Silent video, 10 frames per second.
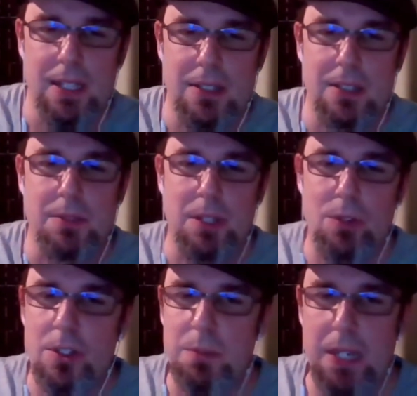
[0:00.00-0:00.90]
X seems like
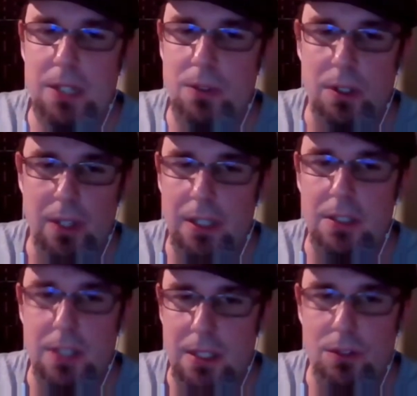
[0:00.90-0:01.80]
one of those bands where like
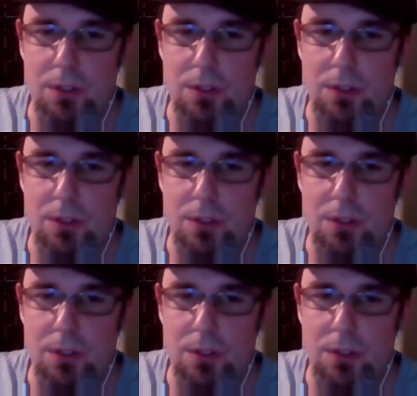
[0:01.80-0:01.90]
it's like